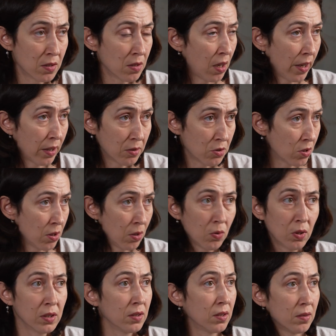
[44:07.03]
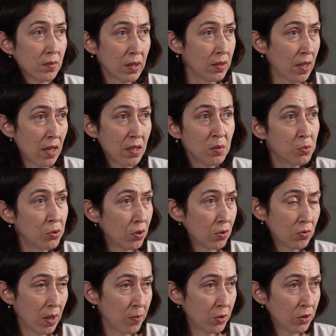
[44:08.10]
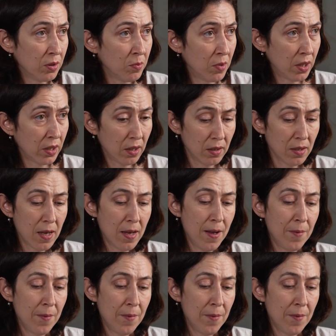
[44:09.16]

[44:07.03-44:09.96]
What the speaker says: It's like, just look at any program on the market.